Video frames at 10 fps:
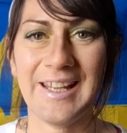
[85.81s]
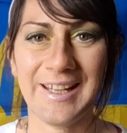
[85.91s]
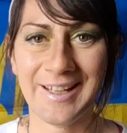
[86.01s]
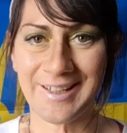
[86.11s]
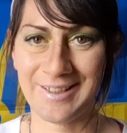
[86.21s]

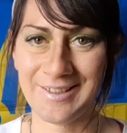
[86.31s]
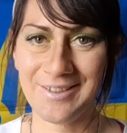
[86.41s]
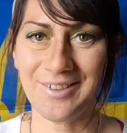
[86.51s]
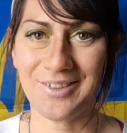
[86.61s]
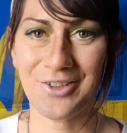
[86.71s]

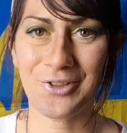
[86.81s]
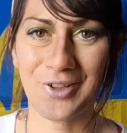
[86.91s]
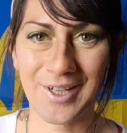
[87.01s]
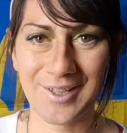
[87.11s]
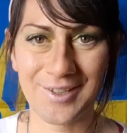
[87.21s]
And
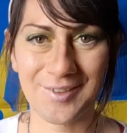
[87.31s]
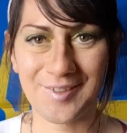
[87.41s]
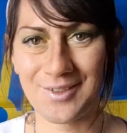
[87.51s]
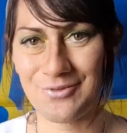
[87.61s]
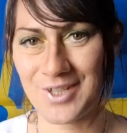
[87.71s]

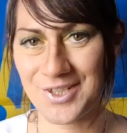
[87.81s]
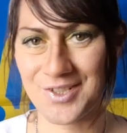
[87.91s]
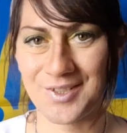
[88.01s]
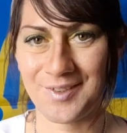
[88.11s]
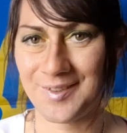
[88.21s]
Ukrainians and
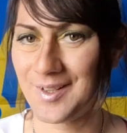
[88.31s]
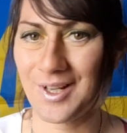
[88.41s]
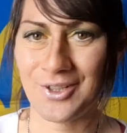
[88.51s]
Russians